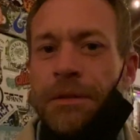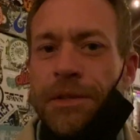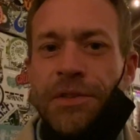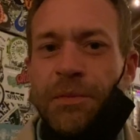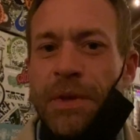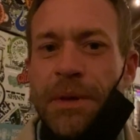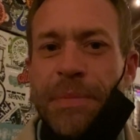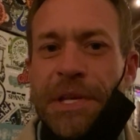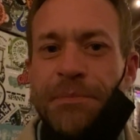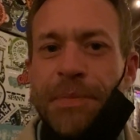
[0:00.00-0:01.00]
This is one of the
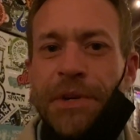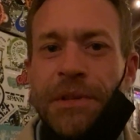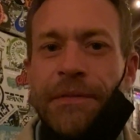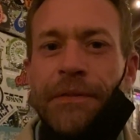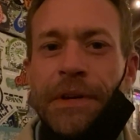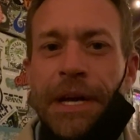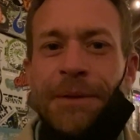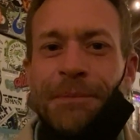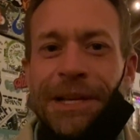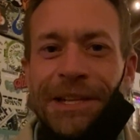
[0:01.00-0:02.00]
best beers I've ever
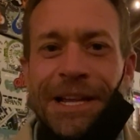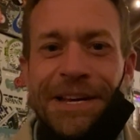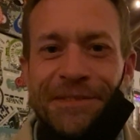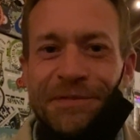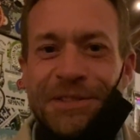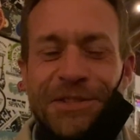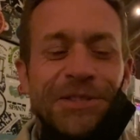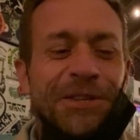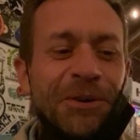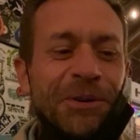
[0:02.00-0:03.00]
had in my life. This
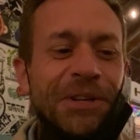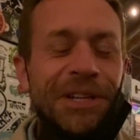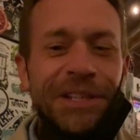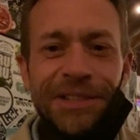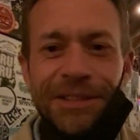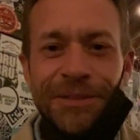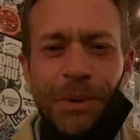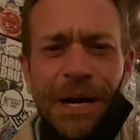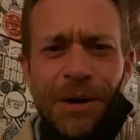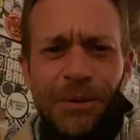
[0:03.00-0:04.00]
is so good.
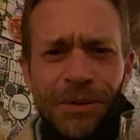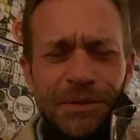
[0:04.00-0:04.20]
Wow.